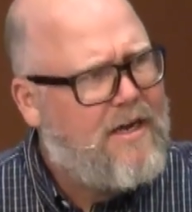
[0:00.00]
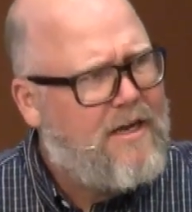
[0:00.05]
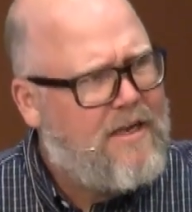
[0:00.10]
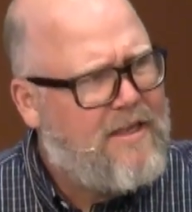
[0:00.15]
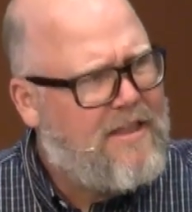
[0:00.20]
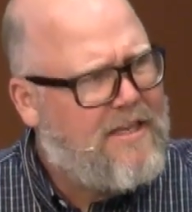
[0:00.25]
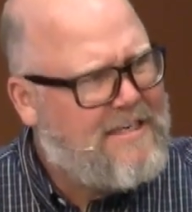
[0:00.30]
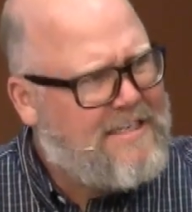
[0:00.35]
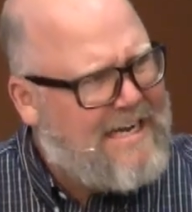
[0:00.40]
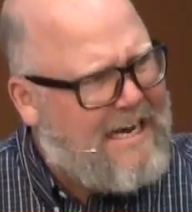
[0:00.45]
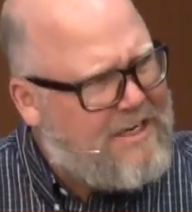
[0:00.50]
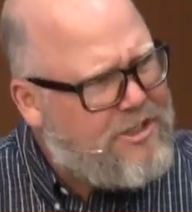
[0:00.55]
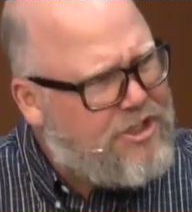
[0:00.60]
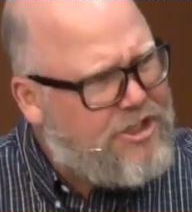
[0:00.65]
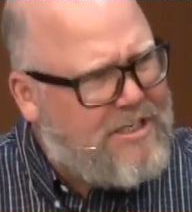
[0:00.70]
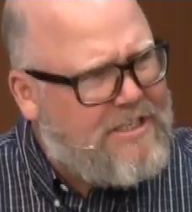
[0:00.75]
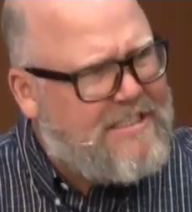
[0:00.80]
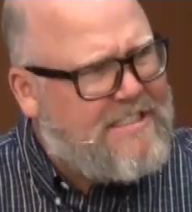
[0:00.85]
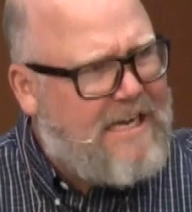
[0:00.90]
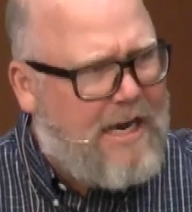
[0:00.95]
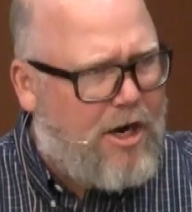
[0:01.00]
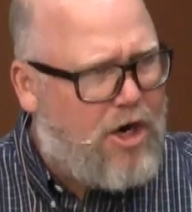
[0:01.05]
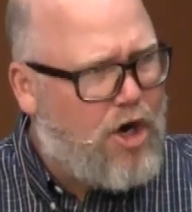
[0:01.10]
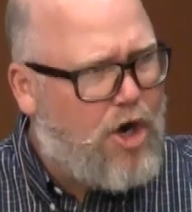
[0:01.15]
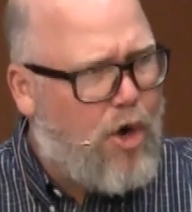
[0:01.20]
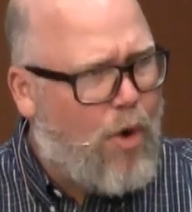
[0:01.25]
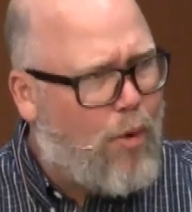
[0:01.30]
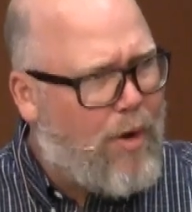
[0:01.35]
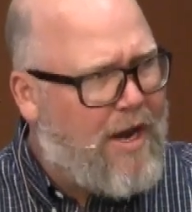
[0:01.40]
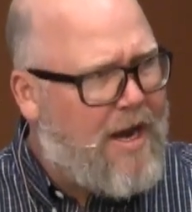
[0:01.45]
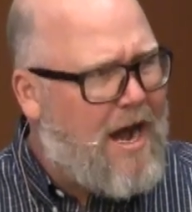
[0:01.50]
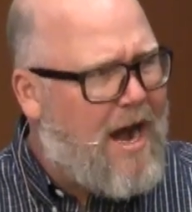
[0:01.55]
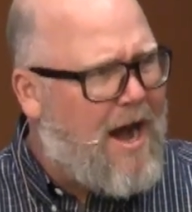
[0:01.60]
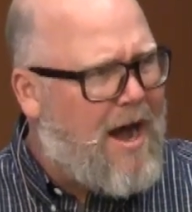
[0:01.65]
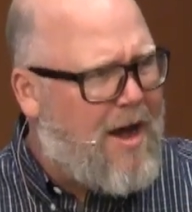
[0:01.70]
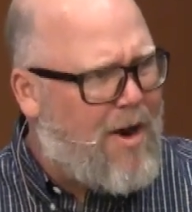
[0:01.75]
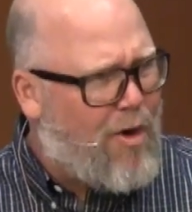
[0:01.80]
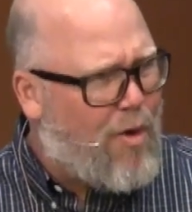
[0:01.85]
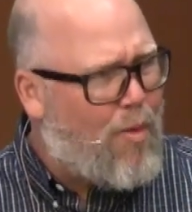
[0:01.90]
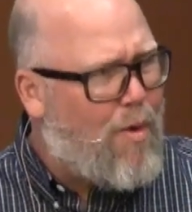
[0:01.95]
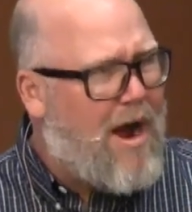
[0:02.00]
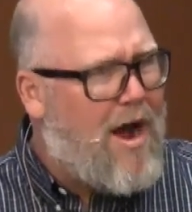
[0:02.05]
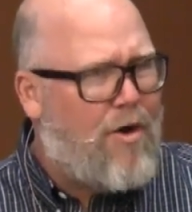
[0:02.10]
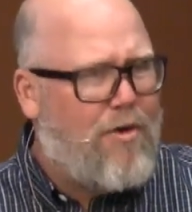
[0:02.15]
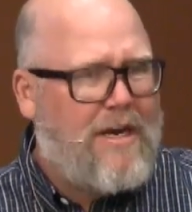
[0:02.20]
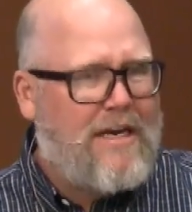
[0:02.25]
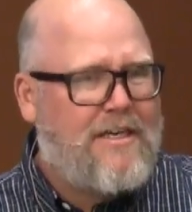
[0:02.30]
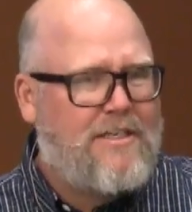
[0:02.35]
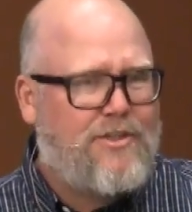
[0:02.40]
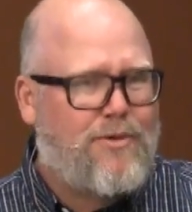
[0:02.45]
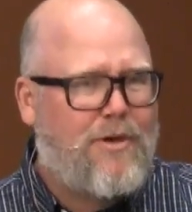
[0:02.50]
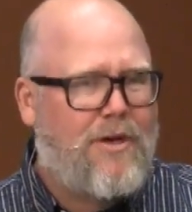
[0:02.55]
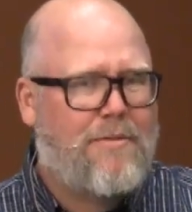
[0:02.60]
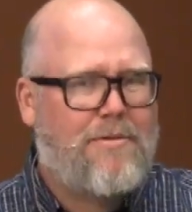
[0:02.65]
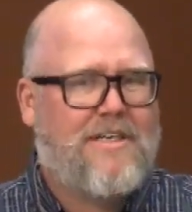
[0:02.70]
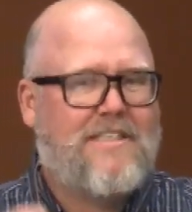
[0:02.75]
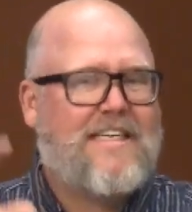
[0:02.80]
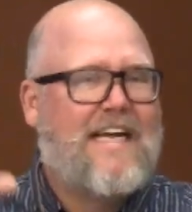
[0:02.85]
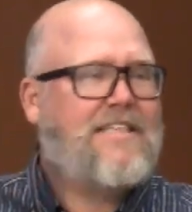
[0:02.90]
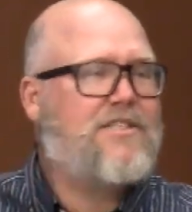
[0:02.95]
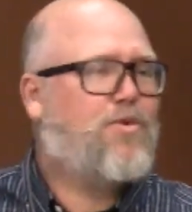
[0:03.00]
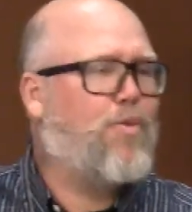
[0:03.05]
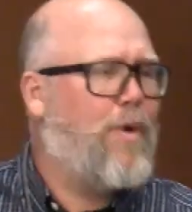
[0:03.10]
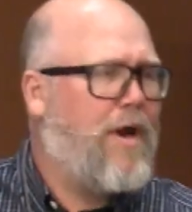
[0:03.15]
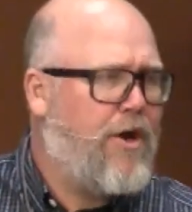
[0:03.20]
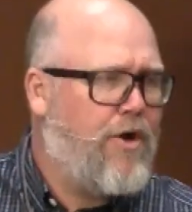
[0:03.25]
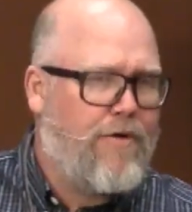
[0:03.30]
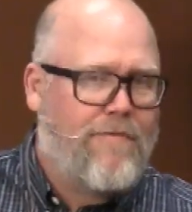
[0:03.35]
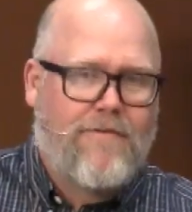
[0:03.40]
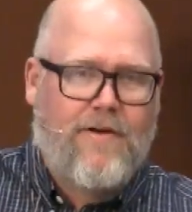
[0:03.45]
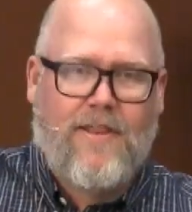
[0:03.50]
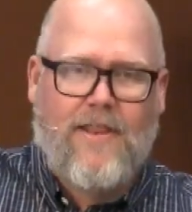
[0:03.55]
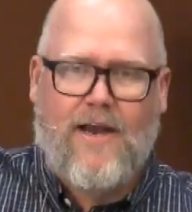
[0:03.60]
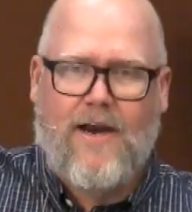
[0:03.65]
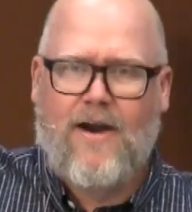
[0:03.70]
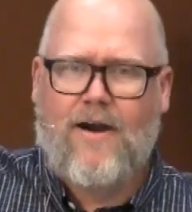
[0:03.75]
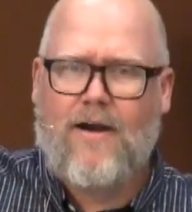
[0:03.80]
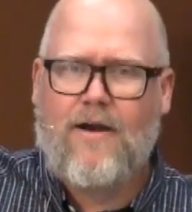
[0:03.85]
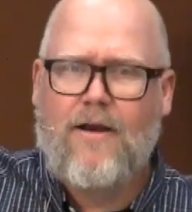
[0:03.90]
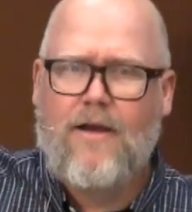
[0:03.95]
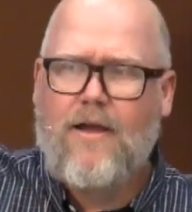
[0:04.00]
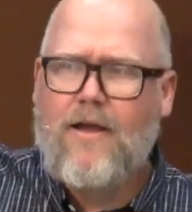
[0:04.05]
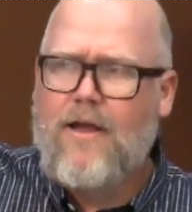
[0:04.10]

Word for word: the tensions that are going on around Israel because that's way over there.